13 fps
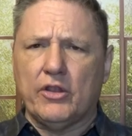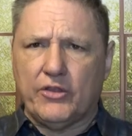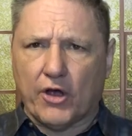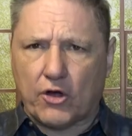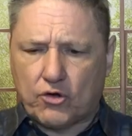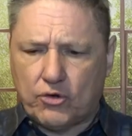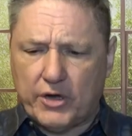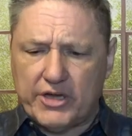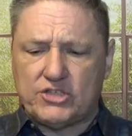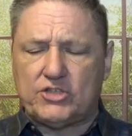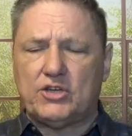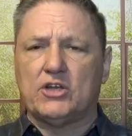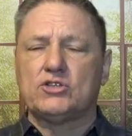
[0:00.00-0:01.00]
the
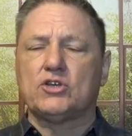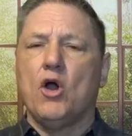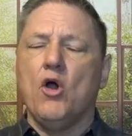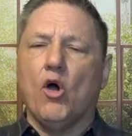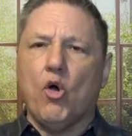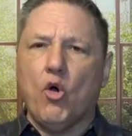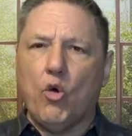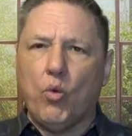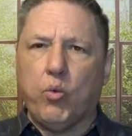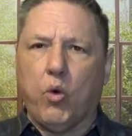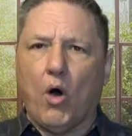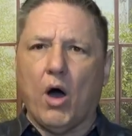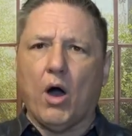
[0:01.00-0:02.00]
Christians who
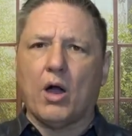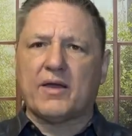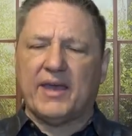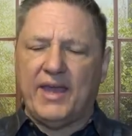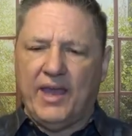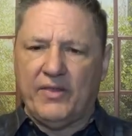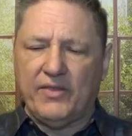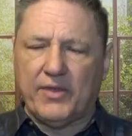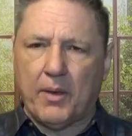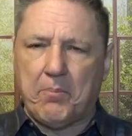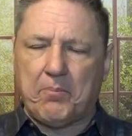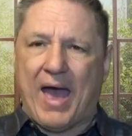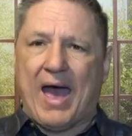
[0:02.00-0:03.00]
walk in
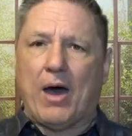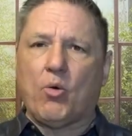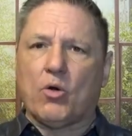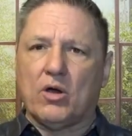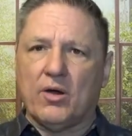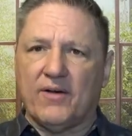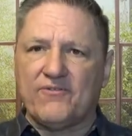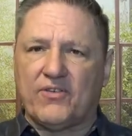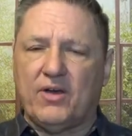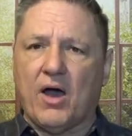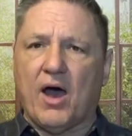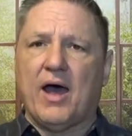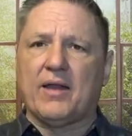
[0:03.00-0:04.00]
the power of
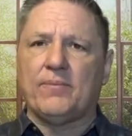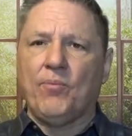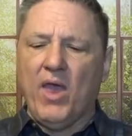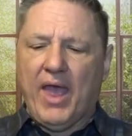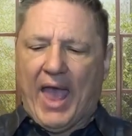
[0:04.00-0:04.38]
God